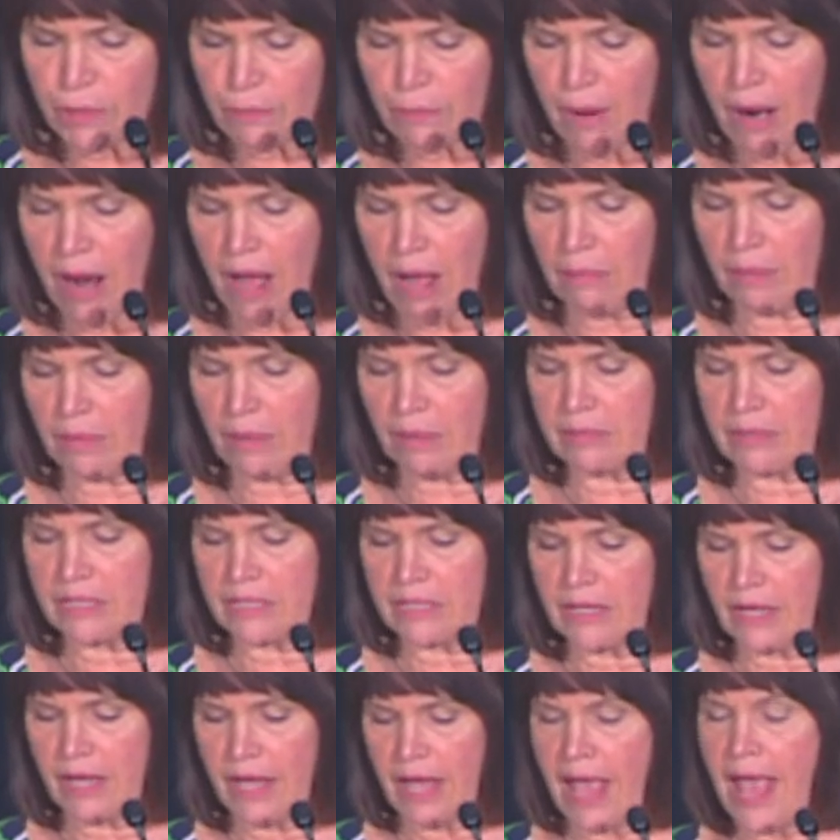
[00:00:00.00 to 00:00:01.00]

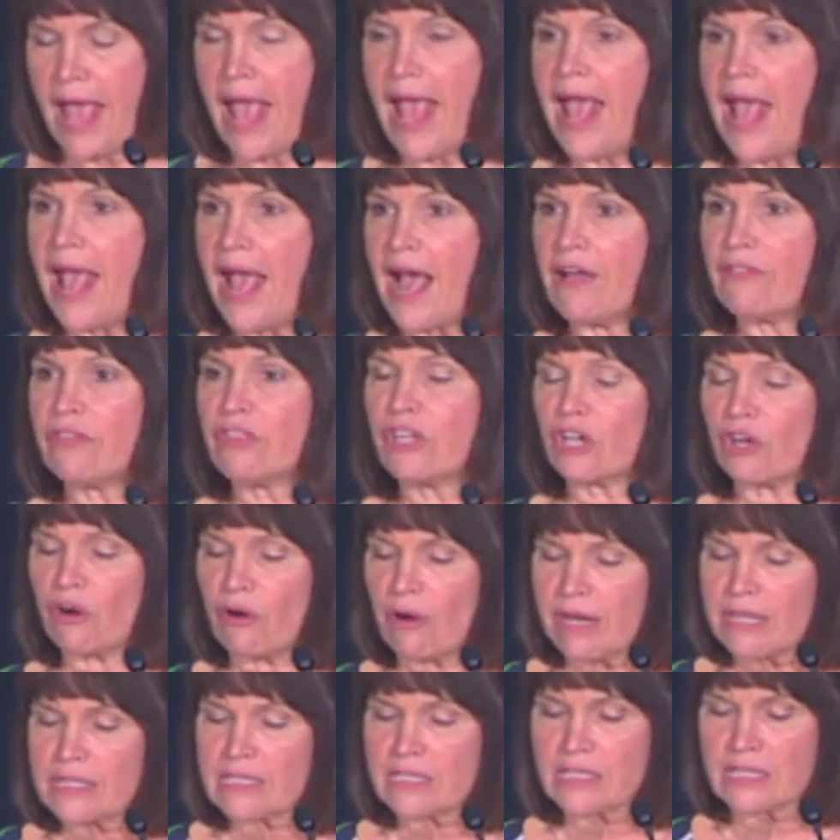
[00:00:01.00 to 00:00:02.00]
problems and the
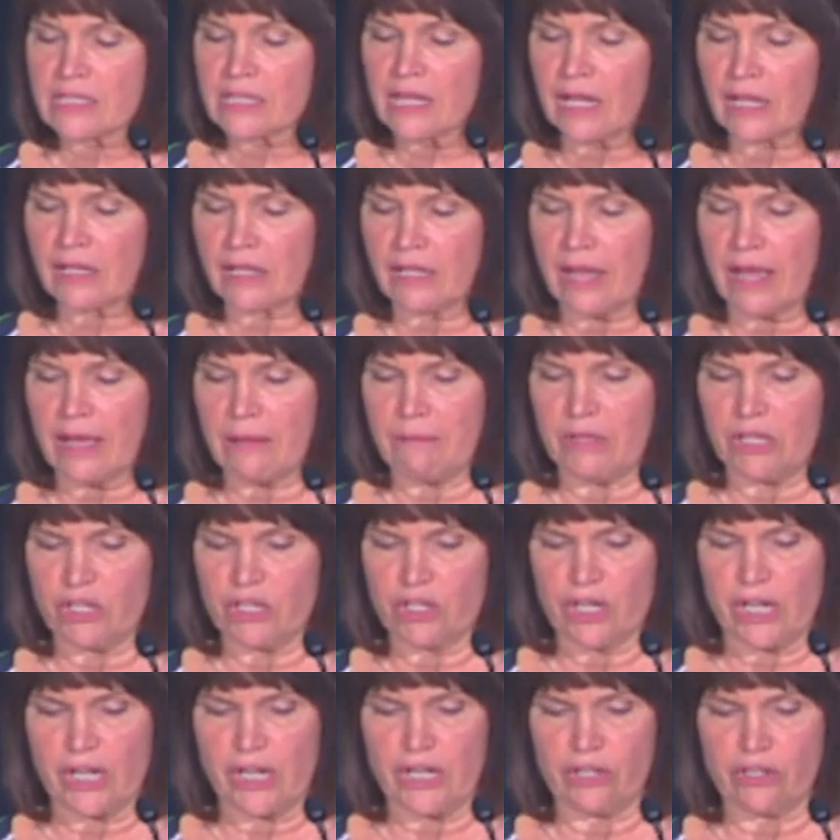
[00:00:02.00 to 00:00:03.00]
crisis of climate
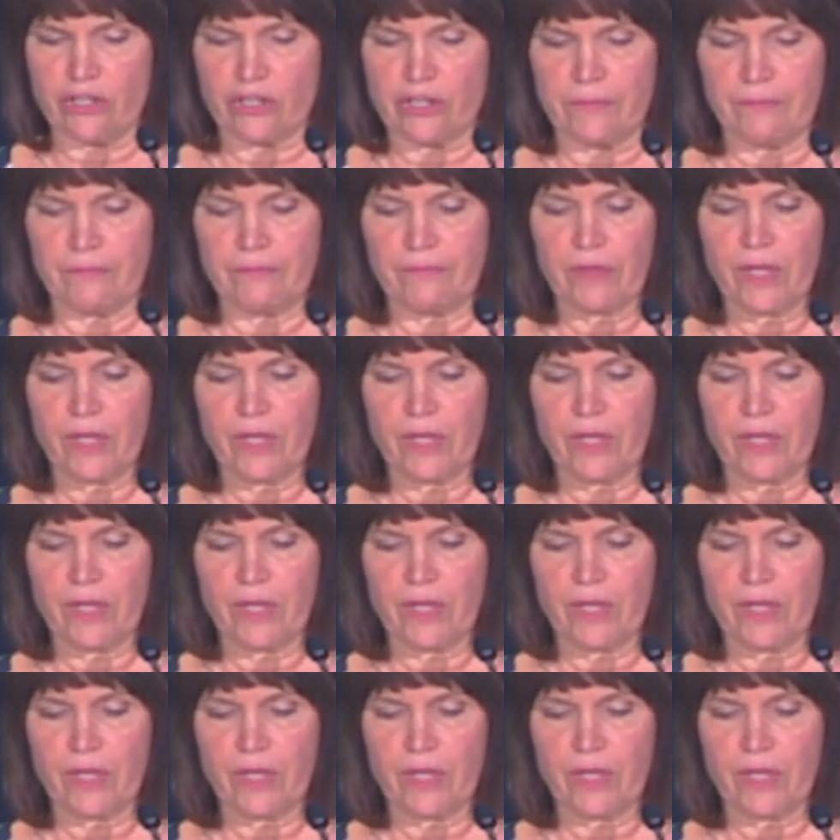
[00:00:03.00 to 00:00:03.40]
change.